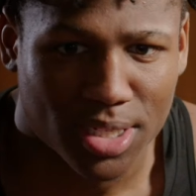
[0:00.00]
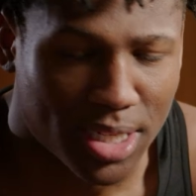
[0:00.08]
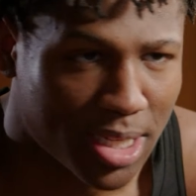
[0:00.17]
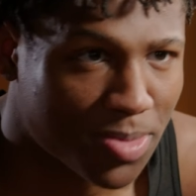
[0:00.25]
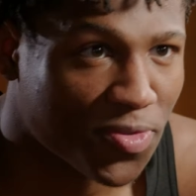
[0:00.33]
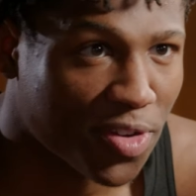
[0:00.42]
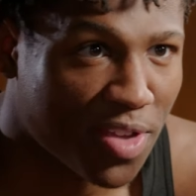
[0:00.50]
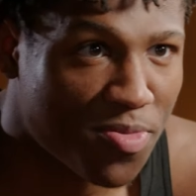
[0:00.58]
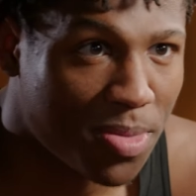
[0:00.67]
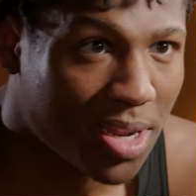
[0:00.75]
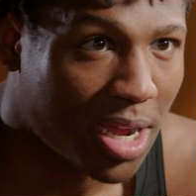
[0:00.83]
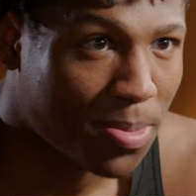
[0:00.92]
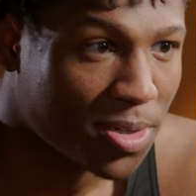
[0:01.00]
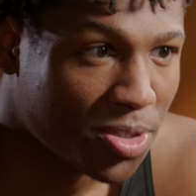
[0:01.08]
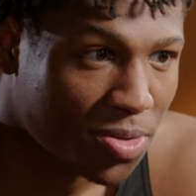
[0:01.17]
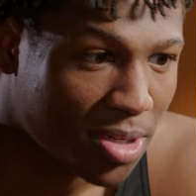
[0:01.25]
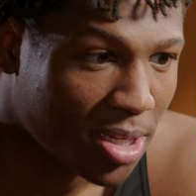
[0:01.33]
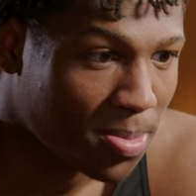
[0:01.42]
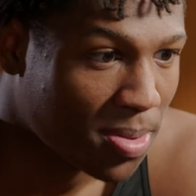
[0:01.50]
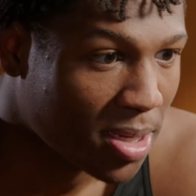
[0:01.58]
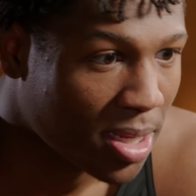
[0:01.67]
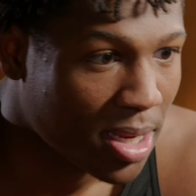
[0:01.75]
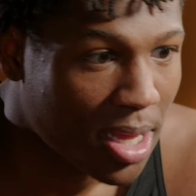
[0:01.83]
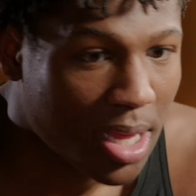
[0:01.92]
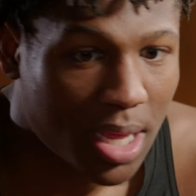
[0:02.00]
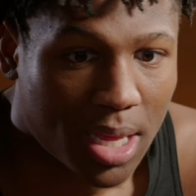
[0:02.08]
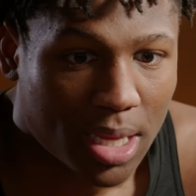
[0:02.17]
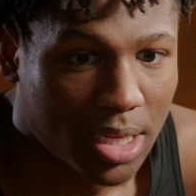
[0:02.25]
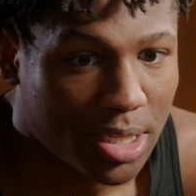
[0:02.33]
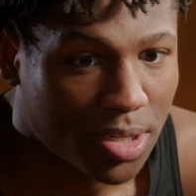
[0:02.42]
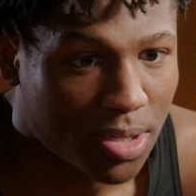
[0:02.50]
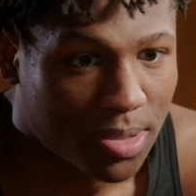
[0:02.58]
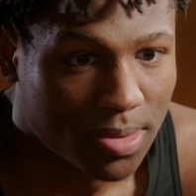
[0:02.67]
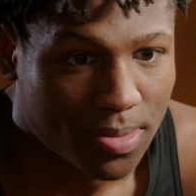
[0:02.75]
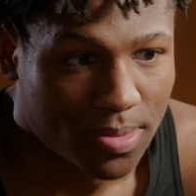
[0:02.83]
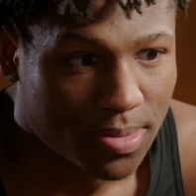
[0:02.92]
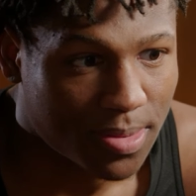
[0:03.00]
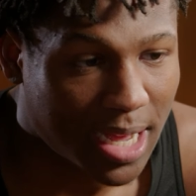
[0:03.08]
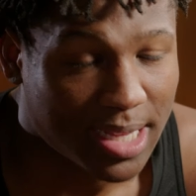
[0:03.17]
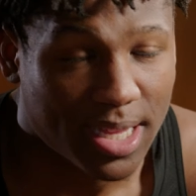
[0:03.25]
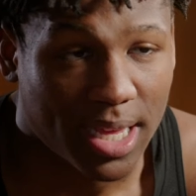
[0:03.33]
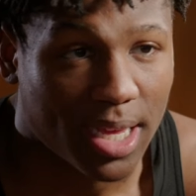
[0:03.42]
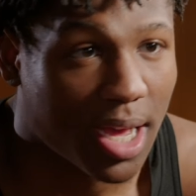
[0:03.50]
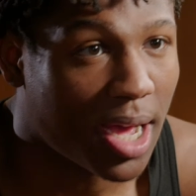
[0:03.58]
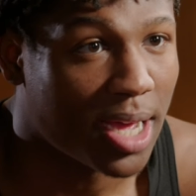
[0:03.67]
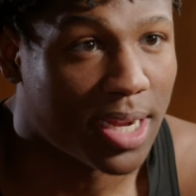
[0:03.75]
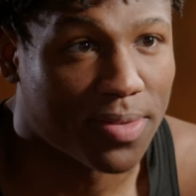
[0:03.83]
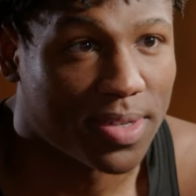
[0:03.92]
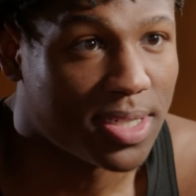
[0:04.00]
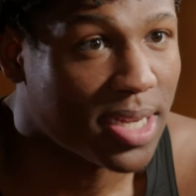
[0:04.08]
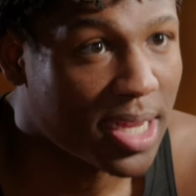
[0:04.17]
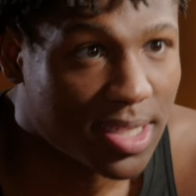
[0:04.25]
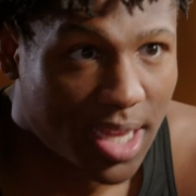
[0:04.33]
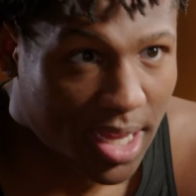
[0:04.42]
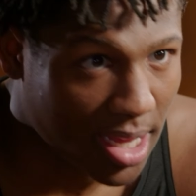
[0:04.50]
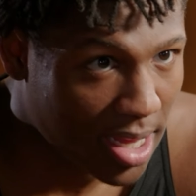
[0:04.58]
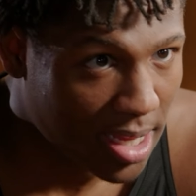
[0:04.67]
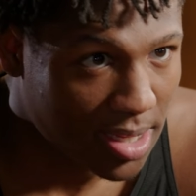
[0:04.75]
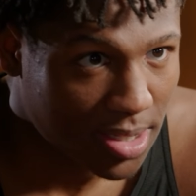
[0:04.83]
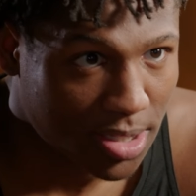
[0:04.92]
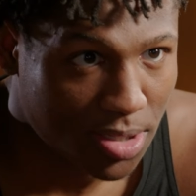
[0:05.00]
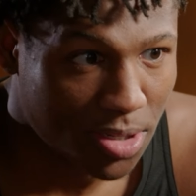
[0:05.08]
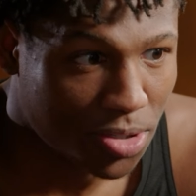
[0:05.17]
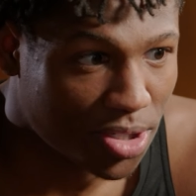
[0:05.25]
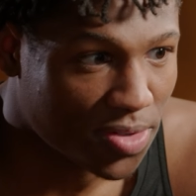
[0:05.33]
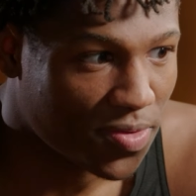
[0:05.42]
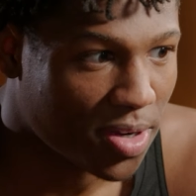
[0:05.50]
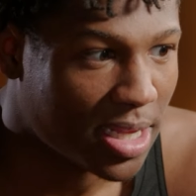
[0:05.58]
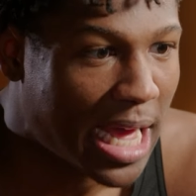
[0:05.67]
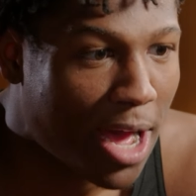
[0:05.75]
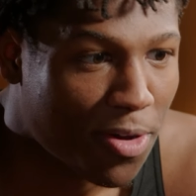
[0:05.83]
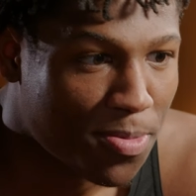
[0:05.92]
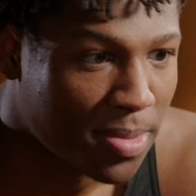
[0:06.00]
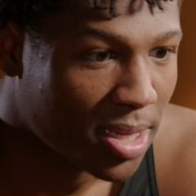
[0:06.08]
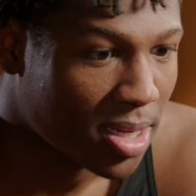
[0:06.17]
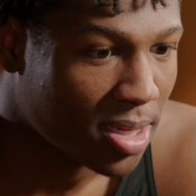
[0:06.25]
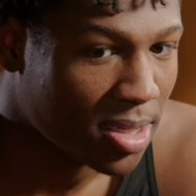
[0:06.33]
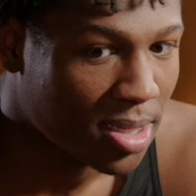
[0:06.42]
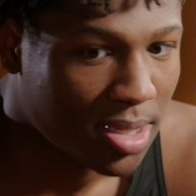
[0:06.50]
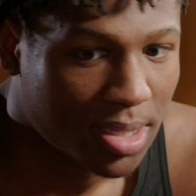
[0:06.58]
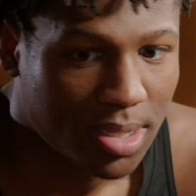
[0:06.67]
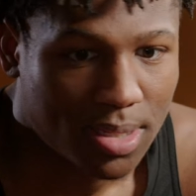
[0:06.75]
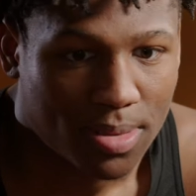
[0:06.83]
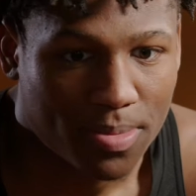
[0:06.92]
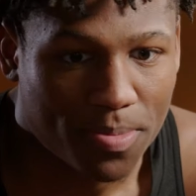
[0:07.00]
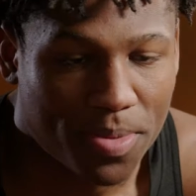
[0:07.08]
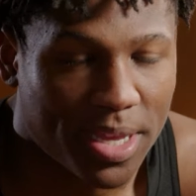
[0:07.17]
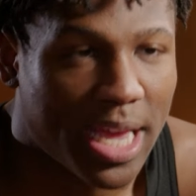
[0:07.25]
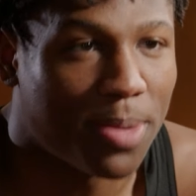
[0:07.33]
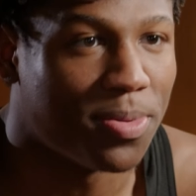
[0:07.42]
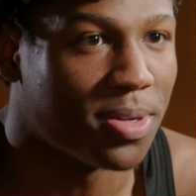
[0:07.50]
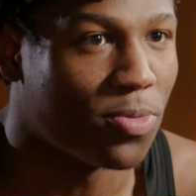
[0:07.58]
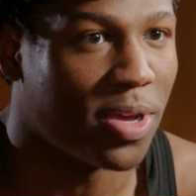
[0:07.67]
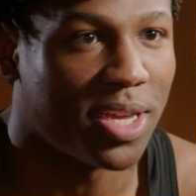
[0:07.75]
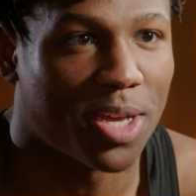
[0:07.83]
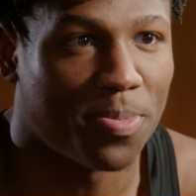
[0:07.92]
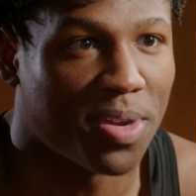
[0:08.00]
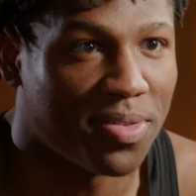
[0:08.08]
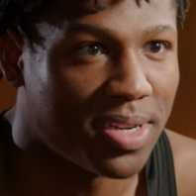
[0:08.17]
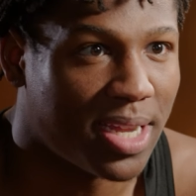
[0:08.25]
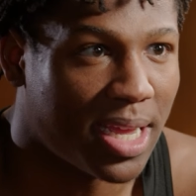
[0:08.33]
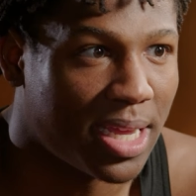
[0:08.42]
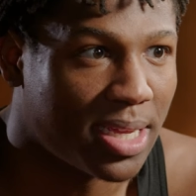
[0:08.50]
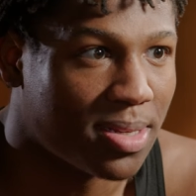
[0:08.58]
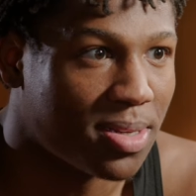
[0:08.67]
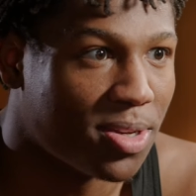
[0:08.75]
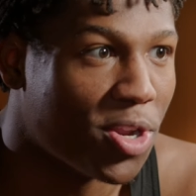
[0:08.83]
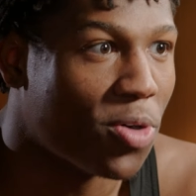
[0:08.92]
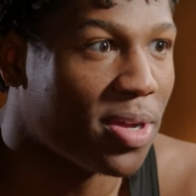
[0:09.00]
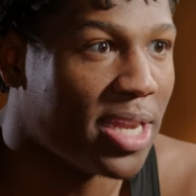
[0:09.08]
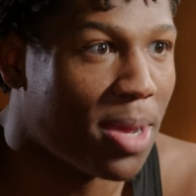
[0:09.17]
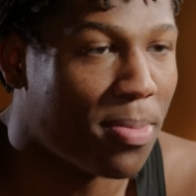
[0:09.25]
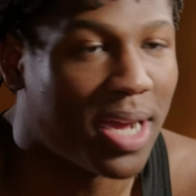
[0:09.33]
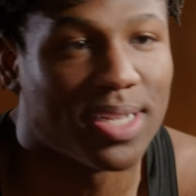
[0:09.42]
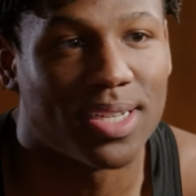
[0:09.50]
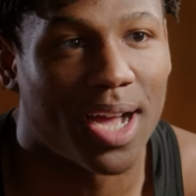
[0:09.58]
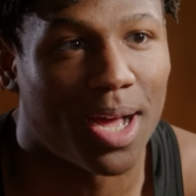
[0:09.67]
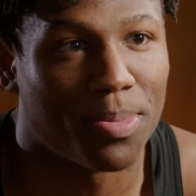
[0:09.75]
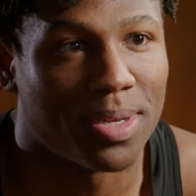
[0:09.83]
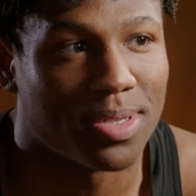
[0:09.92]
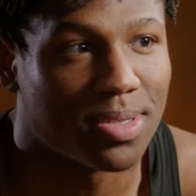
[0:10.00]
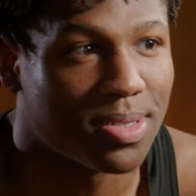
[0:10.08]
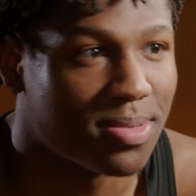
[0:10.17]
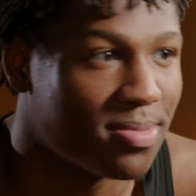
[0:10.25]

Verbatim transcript: GMs for giving me the opportunity, but, you know, I thank God every chance I get, you know, just for allowing me to be able to wake up every day knowing that my job is